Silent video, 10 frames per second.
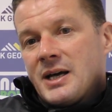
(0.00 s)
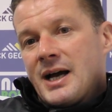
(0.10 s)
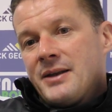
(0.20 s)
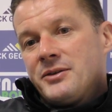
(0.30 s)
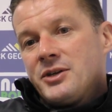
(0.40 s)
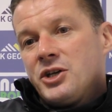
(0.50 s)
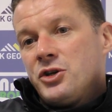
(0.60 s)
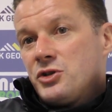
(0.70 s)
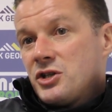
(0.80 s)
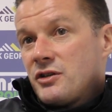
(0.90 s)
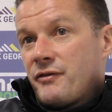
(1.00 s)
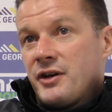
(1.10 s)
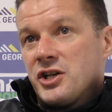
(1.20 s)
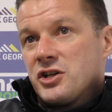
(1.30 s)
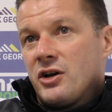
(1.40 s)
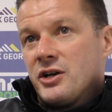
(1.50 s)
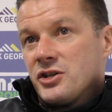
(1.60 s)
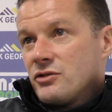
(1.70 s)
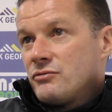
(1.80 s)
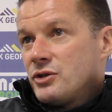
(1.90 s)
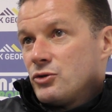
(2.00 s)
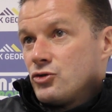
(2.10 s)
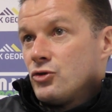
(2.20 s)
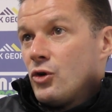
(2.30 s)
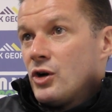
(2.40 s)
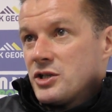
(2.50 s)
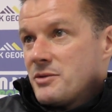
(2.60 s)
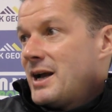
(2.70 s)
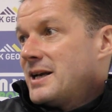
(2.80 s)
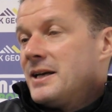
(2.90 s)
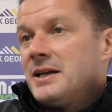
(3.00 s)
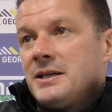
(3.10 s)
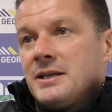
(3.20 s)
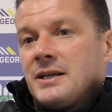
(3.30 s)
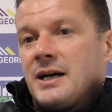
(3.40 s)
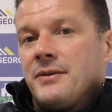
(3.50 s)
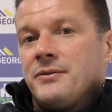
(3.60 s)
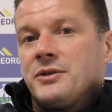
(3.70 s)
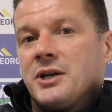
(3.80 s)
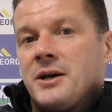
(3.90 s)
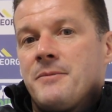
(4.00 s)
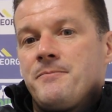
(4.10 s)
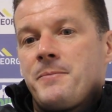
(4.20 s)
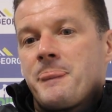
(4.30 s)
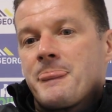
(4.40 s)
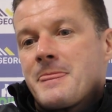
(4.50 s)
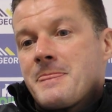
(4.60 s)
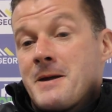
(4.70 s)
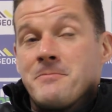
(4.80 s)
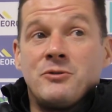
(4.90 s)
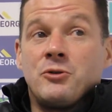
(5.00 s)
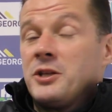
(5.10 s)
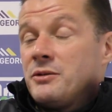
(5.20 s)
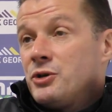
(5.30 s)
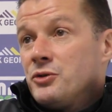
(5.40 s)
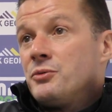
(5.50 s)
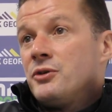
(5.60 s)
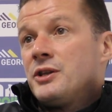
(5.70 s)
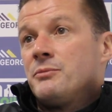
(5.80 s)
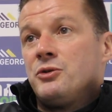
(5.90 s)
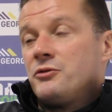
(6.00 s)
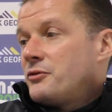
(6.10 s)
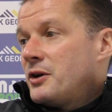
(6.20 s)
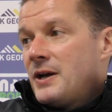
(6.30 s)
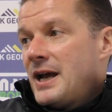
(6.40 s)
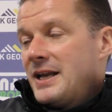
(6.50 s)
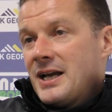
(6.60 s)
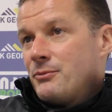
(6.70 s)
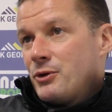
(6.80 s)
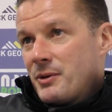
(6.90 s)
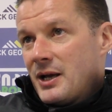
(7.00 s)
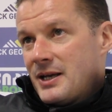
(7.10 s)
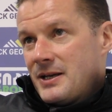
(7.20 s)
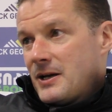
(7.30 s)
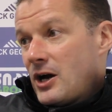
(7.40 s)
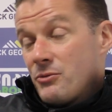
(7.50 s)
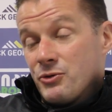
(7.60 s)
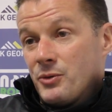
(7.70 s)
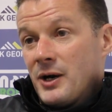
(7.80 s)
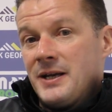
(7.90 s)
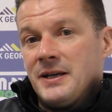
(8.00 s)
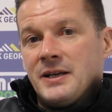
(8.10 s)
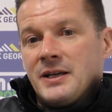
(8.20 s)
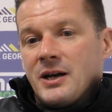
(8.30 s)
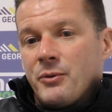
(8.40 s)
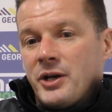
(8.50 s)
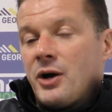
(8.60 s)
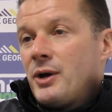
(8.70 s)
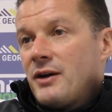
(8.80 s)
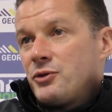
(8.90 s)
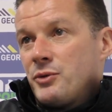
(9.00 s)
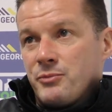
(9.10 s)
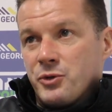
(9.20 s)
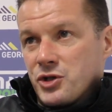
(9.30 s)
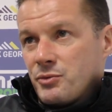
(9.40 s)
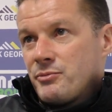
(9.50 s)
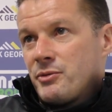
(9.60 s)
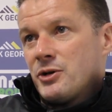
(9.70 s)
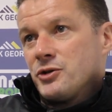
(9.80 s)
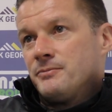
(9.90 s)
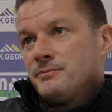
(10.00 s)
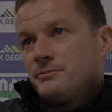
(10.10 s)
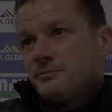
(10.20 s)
and uses the finish line as a real draw, as a magnet. And we're all in the mood. We're in the mood for any game we play, home or away. We know we have to win points to win promotion.